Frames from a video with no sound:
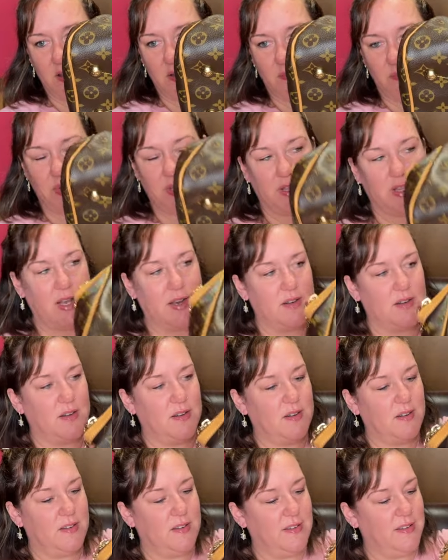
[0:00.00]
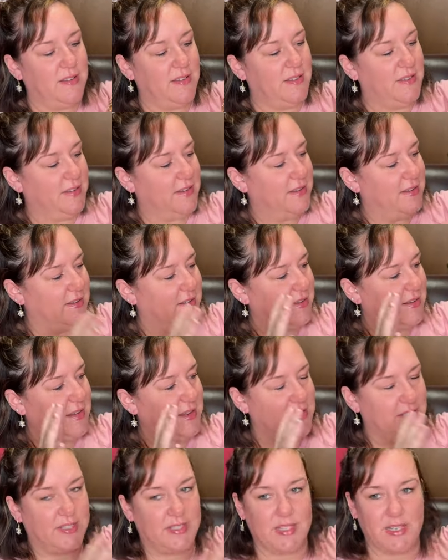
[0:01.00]
But there
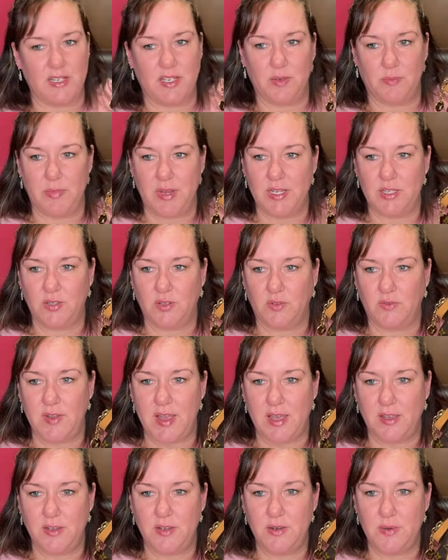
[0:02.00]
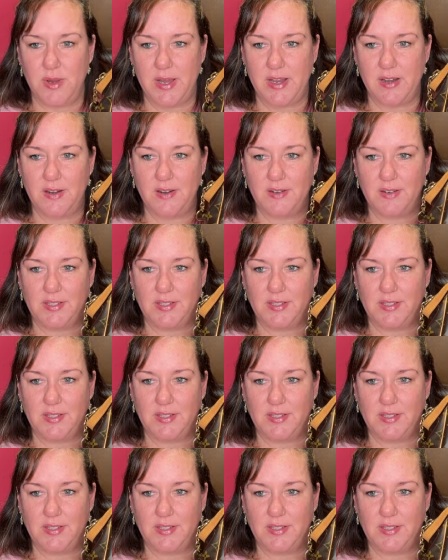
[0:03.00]
is sentimental value here,